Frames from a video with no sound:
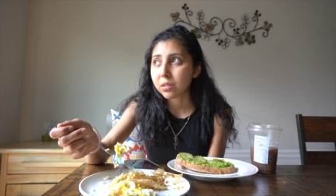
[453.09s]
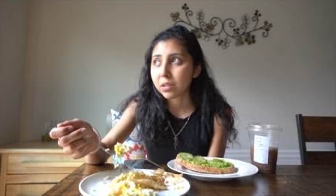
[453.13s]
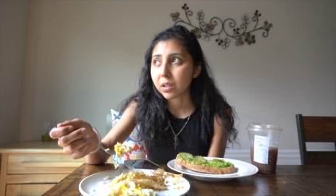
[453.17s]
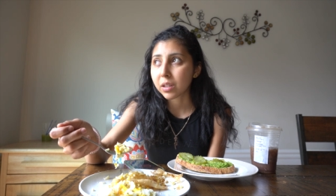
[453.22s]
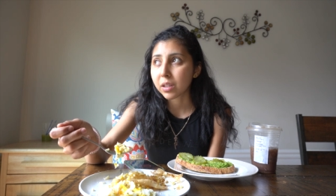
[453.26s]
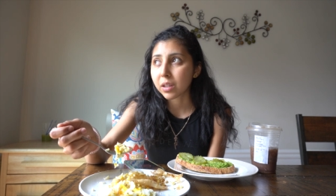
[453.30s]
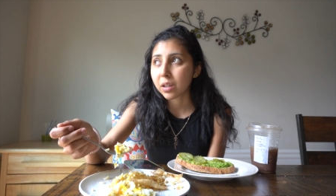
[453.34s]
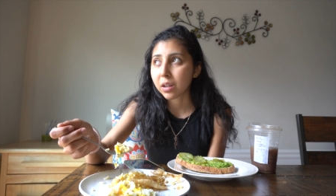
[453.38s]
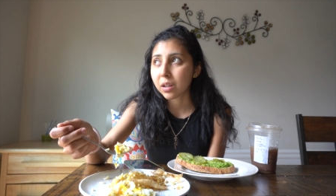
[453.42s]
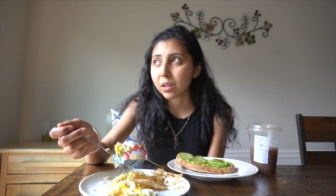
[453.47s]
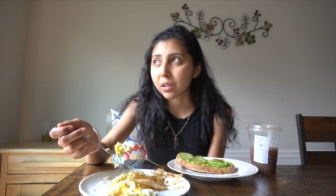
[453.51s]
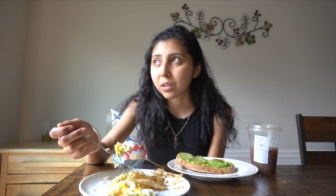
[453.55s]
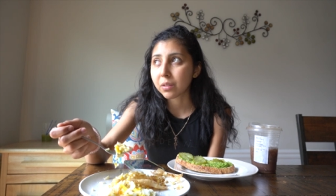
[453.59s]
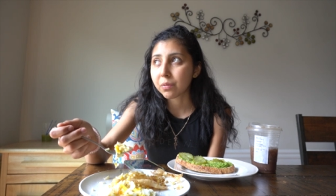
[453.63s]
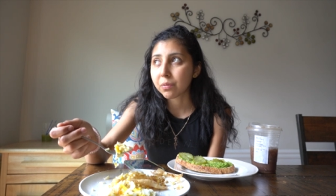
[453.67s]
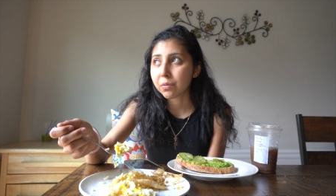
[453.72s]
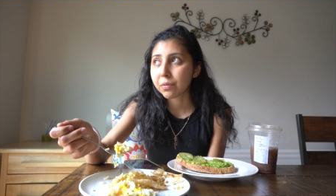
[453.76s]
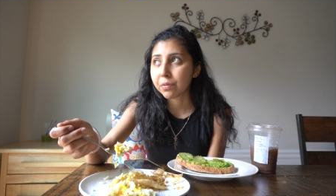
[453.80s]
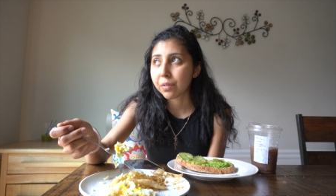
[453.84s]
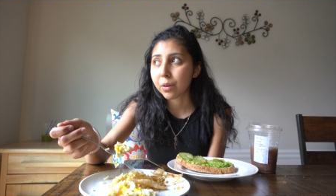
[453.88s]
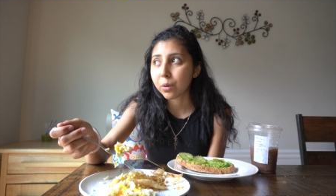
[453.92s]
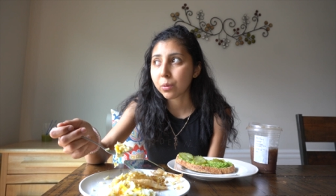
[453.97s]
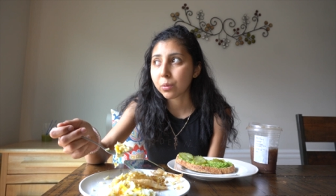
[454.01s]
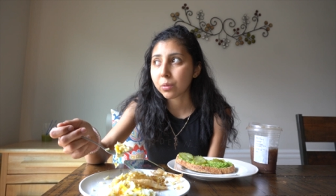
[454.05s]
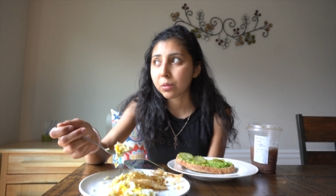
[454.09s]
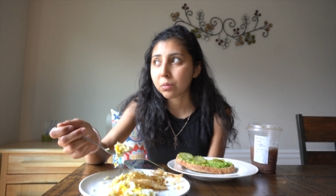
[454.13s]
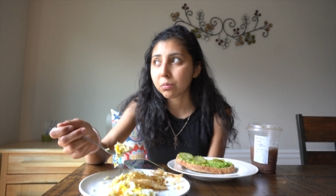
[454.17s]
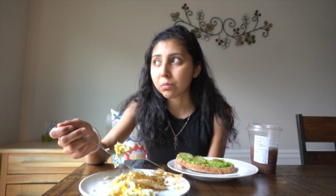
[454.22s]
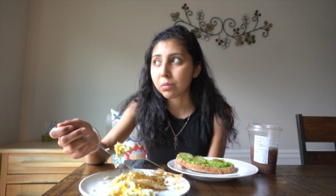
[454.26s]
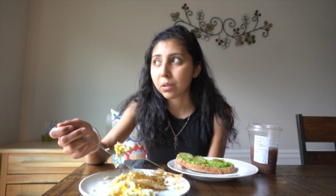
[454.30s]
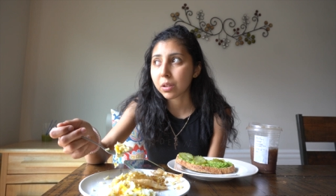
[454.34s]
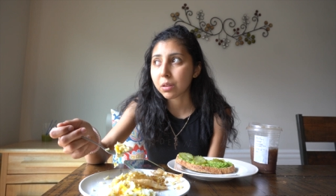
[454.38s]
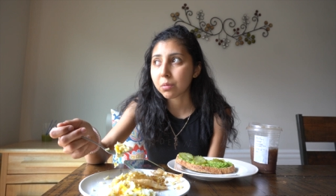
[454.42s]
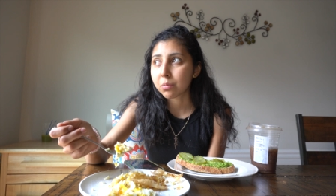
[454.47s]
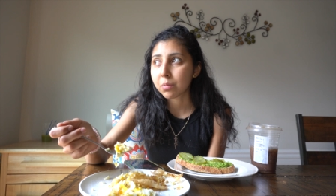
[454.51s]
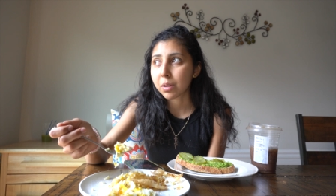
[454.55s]
Like I fought
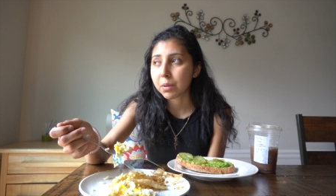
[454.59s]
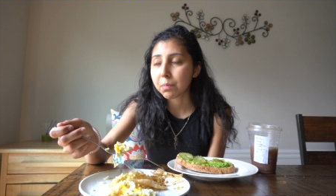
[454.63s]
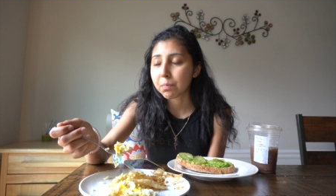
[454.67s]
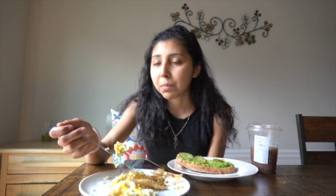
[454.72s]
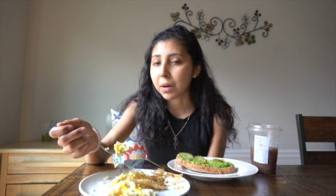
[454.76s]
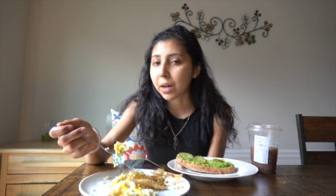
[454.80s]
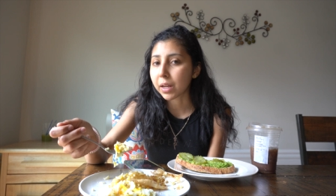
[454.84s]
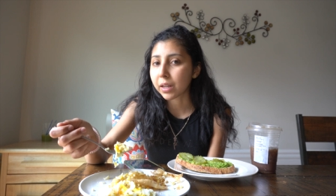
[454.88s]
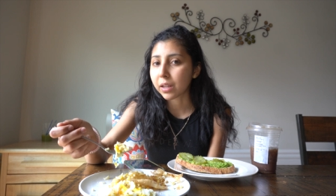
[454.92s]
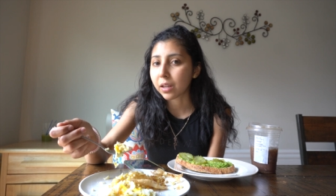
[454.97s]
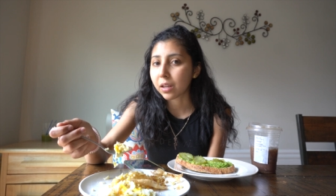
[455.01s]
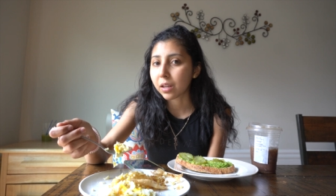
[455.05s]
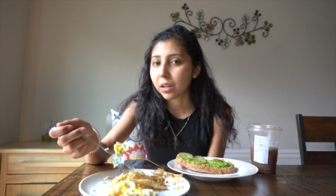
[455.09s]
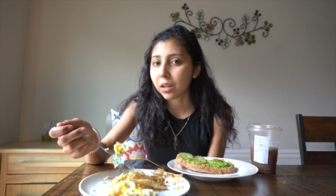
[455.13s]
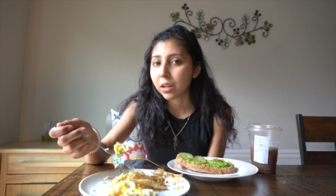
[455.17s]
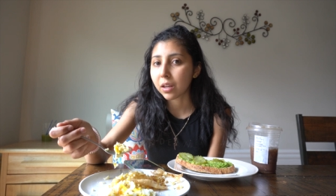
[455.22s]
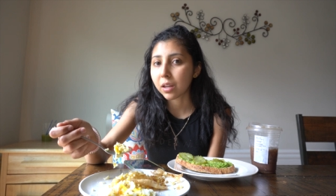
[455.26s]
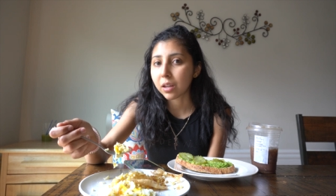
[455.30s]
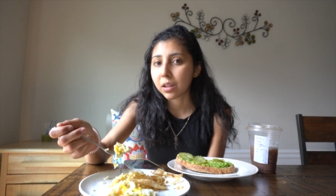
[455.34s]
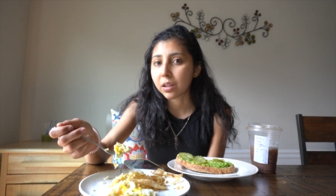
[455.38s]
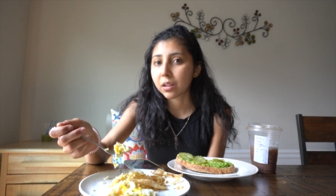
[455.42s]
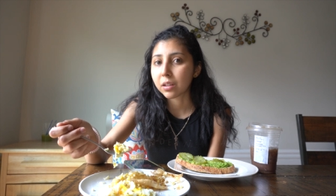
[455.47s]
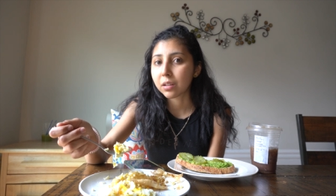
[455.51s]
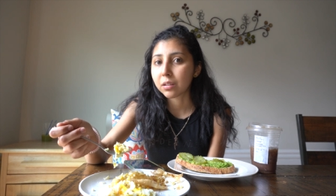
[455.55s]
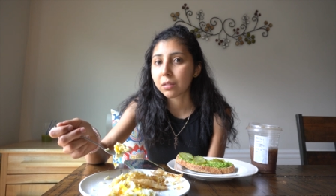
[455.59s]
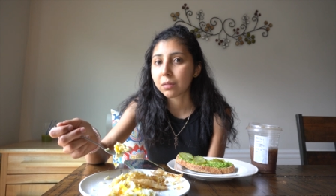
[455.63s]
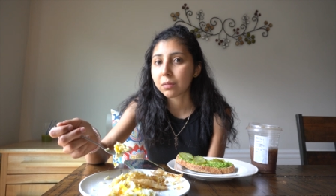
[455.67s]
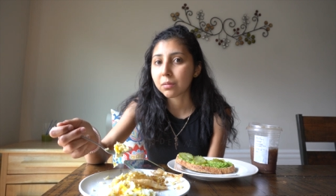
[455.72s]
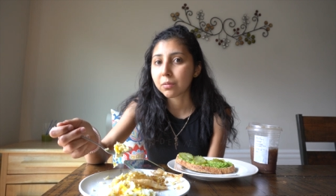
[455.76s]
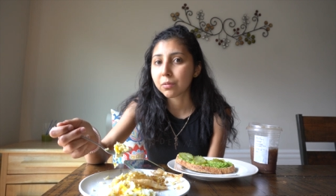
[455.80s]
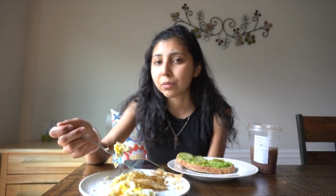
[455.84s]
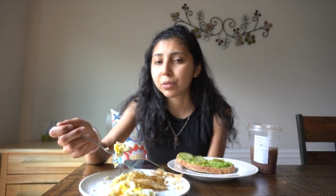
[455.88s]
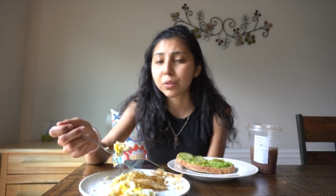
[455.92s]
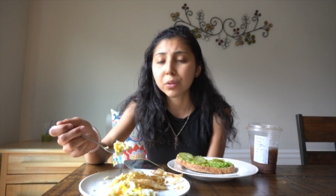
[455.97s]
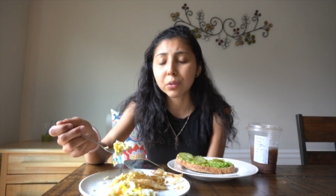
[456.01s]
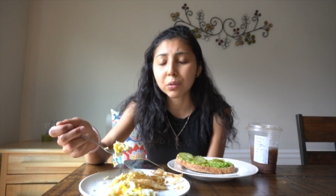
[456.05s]
with my body and
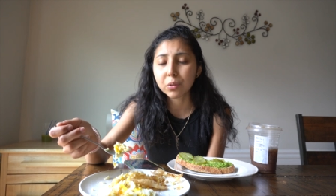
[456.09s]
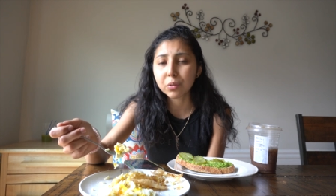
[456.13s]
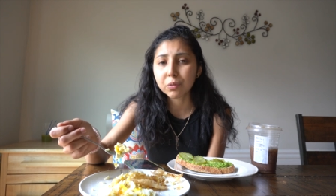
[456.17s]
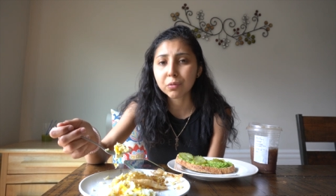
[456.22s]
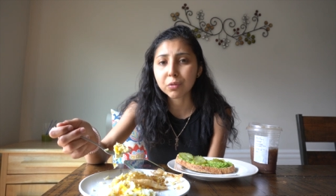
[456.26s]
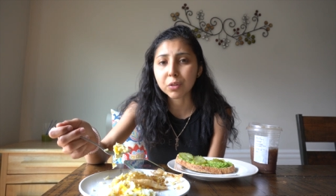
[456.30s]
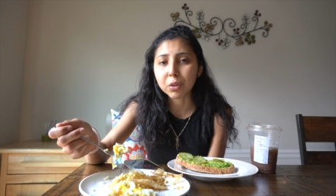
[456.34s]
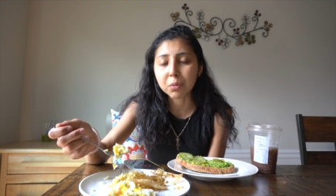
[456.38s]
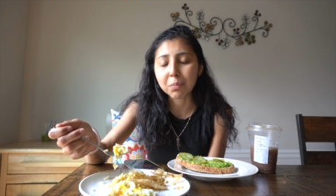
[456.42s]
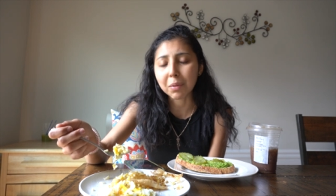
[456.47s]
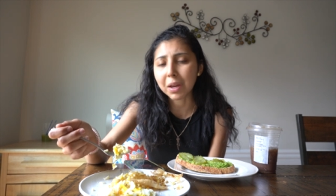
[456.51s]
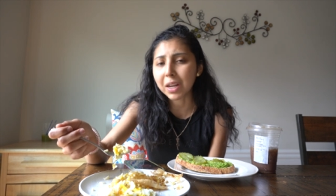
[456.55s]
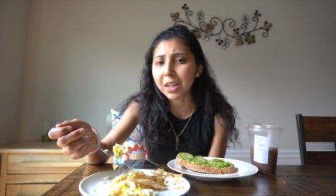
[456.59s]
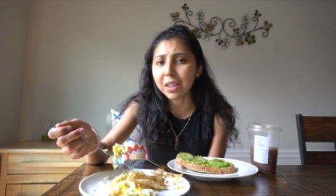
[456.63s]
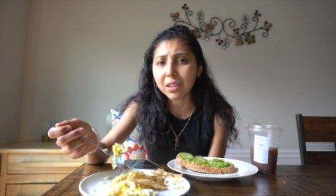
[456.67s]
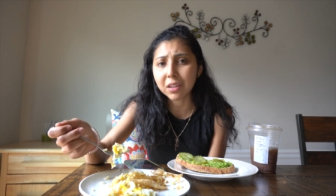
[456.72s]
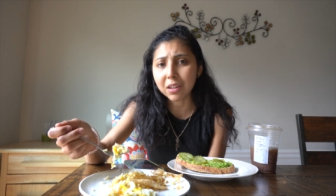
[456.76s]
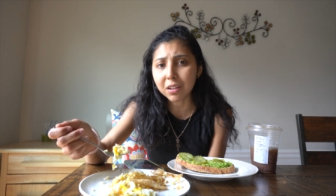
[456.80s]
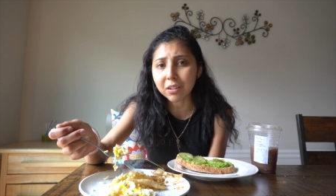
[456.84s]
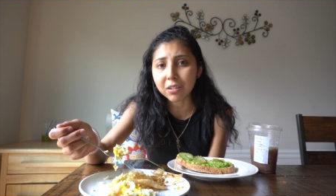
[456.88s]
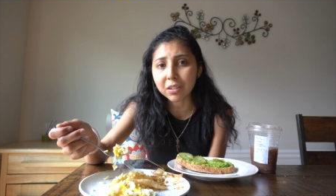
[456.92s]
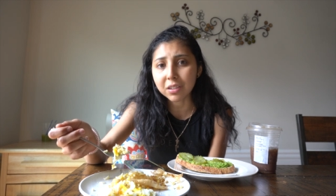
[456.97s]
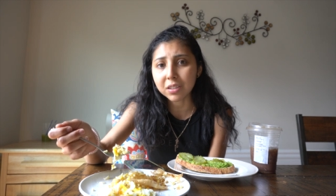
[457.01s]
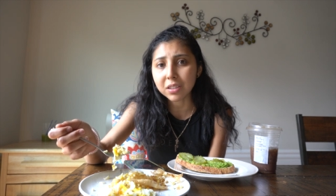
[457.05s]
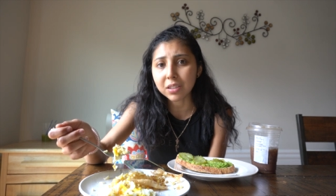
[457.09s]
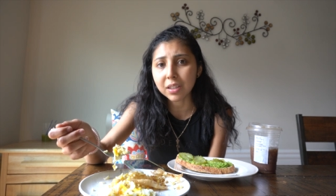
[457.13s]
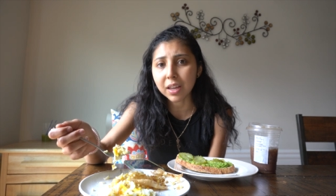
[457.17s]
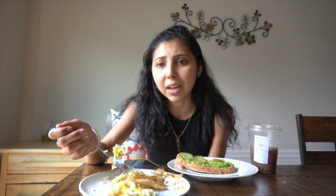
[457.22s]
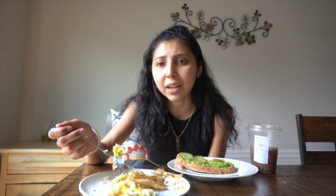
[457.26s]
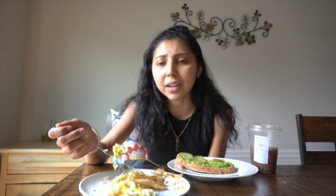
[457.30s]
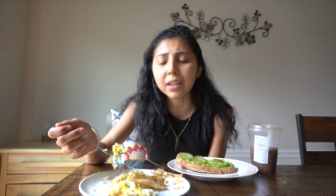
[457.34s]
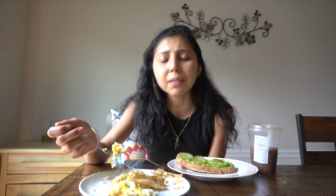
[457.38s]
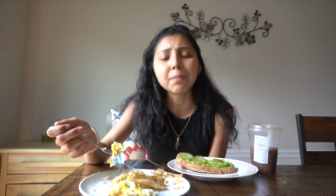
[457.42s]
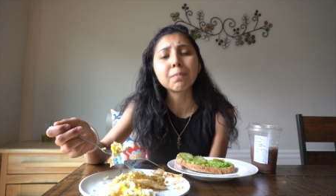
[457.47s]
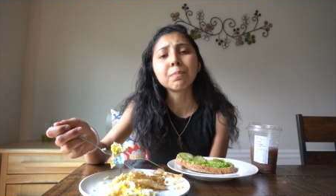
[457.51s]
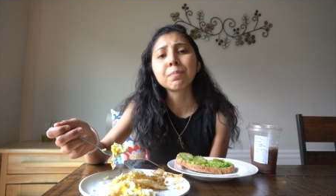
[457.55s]
food for many years
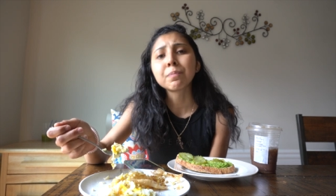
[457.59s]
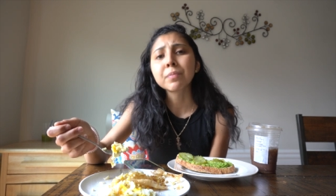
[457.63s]
and